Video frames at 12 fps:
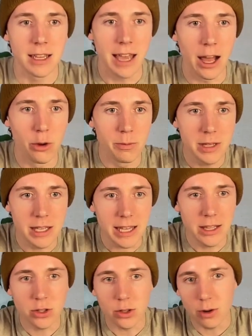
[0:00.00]
help me
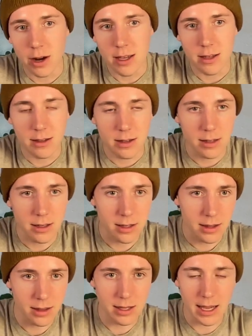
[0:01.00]
integrate
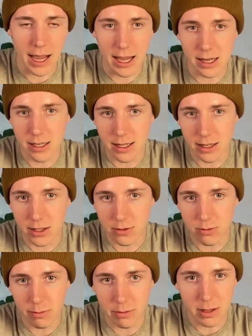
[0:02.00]
the ideas
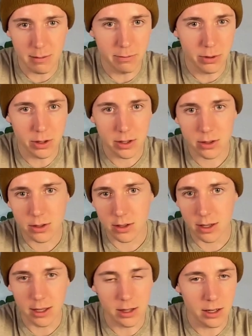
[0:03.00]
from the books
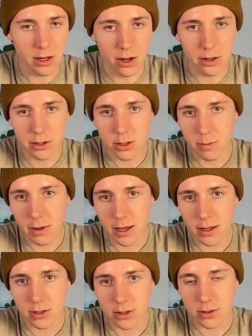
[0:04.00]
in the knowledge
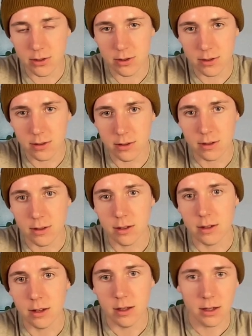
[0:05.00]
base.
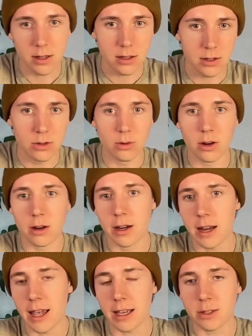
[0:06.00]
You are
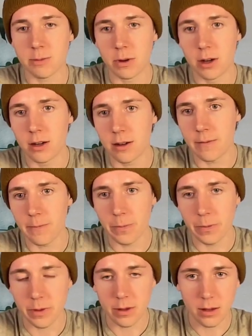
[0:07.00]
an expert
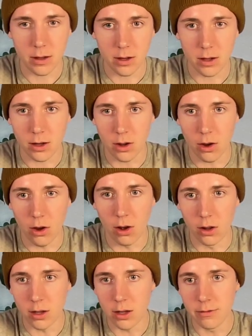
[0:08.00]
on
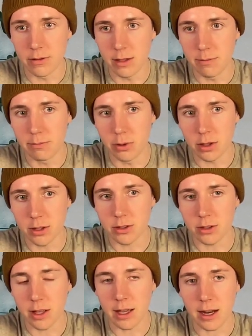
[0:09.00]
all of the books
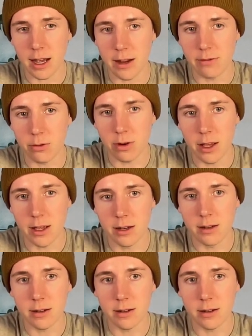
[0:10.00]
that I've read.